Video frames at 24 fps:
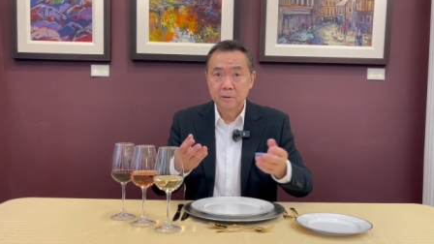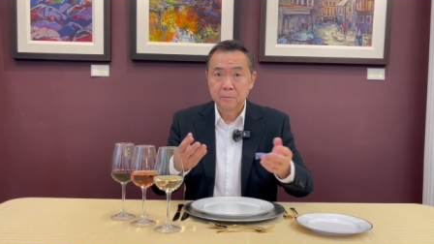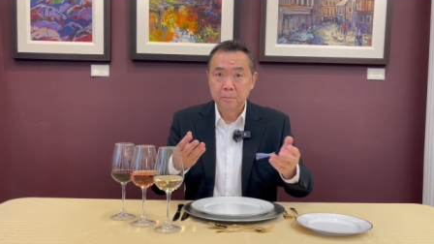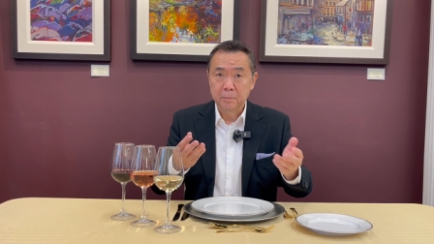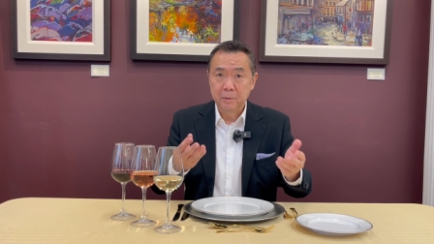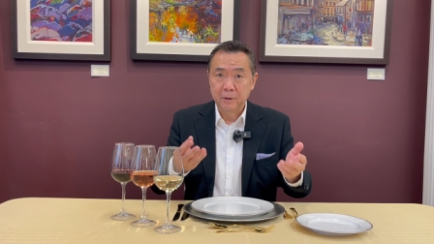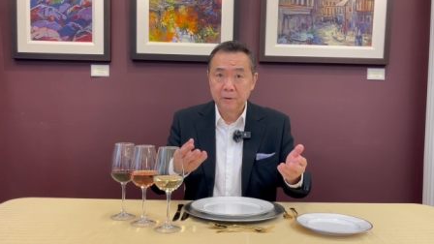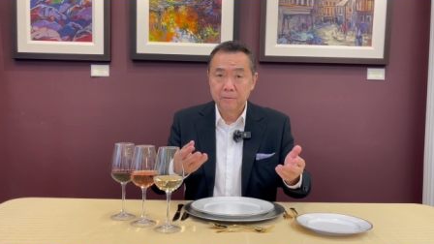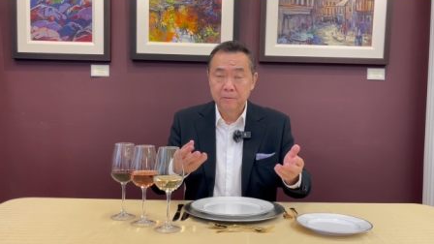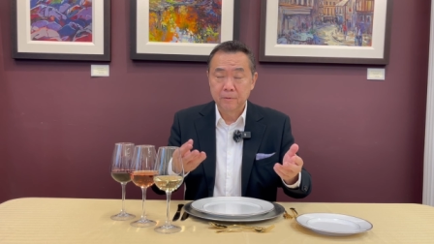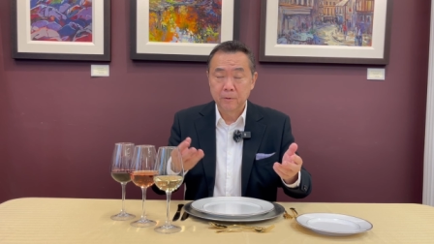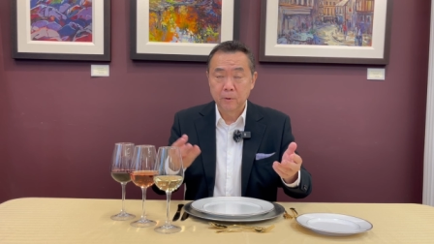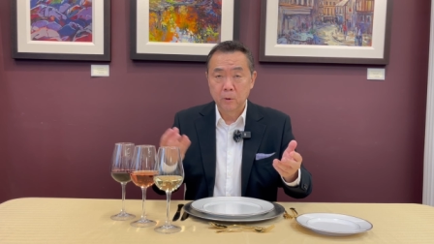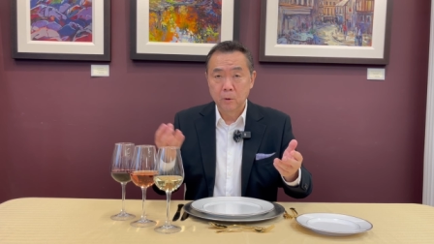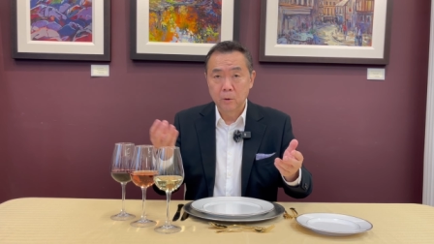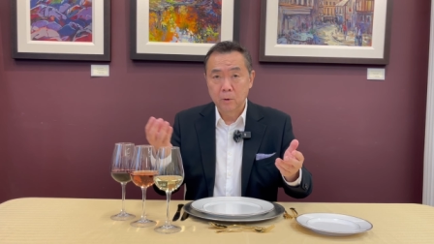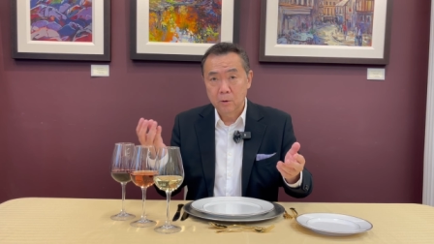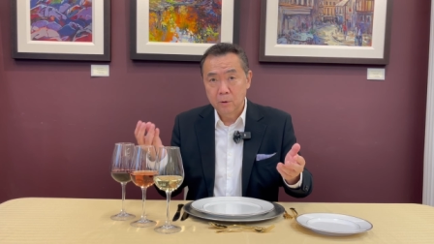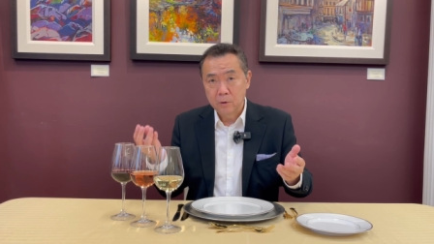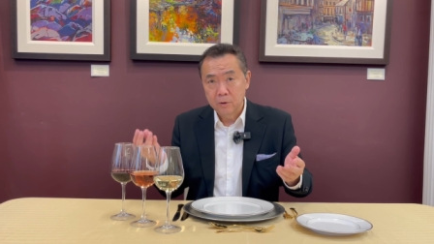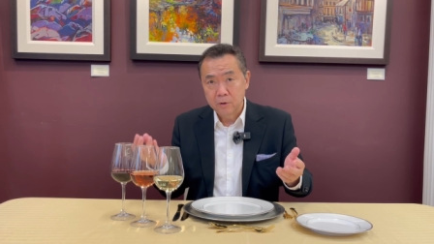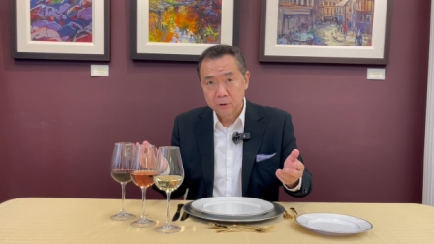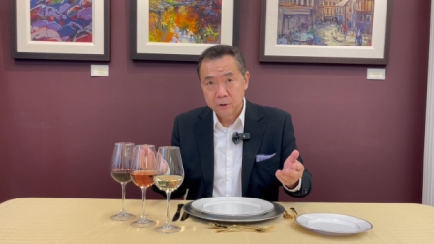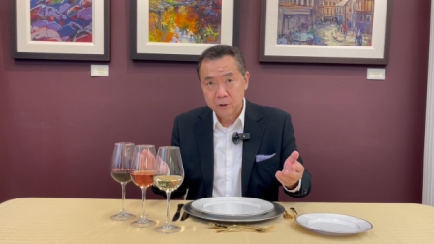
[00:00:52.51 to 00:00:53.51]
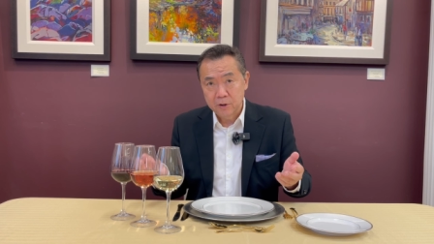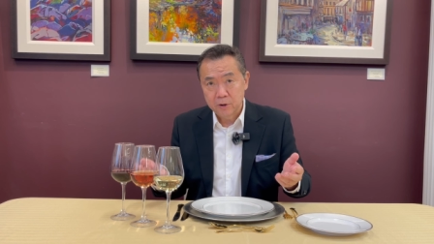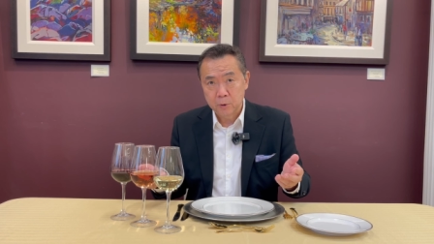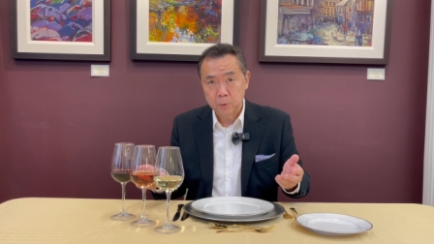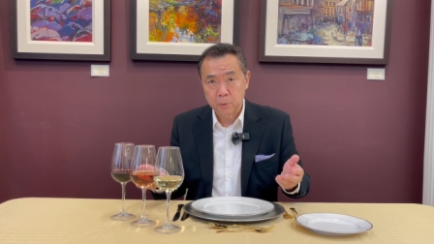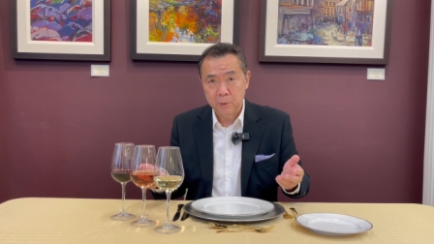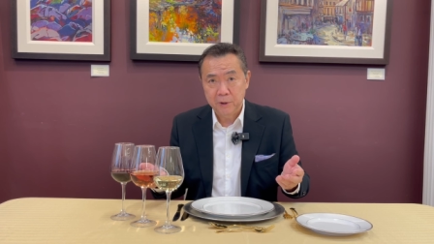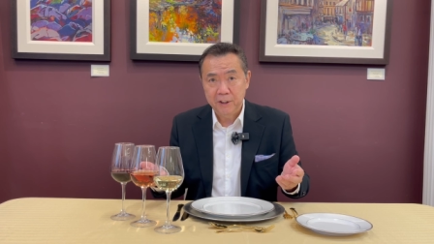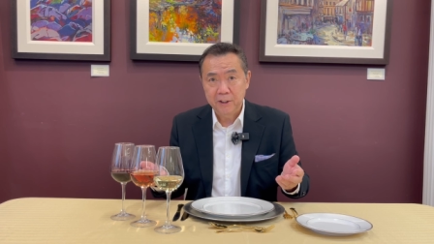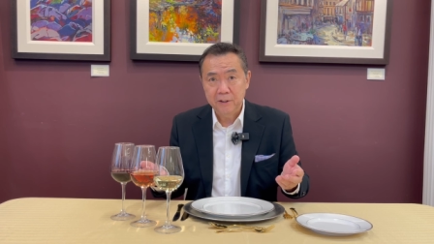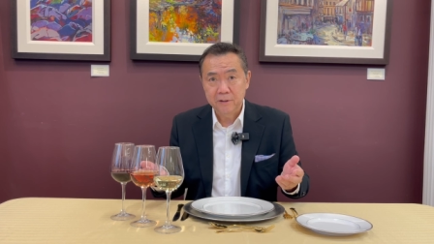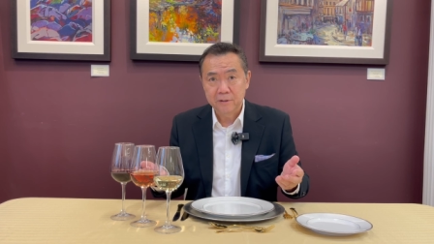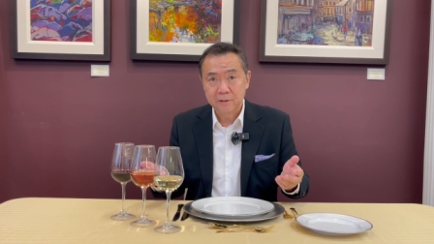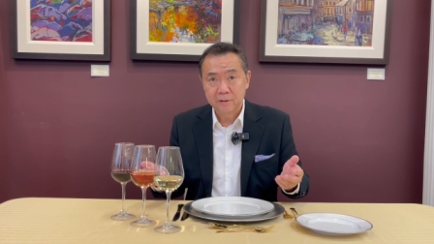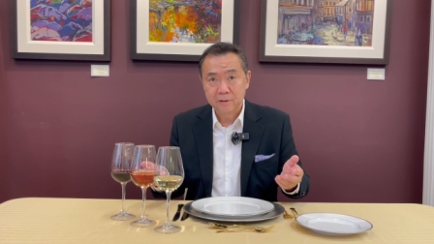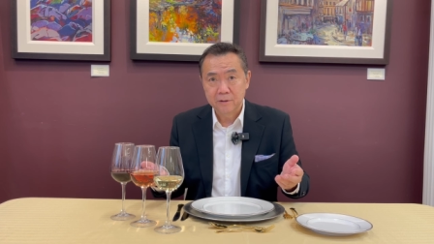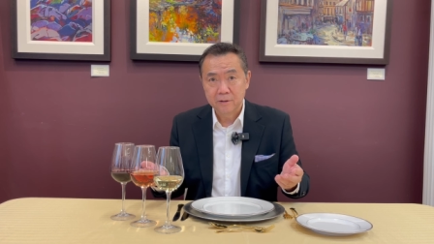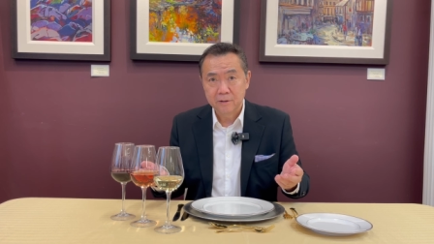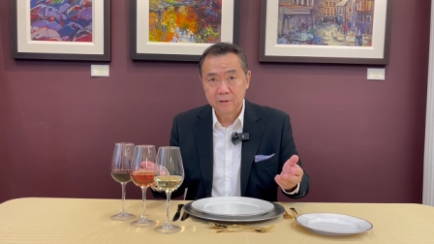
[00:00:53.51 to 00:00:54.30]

before sweet,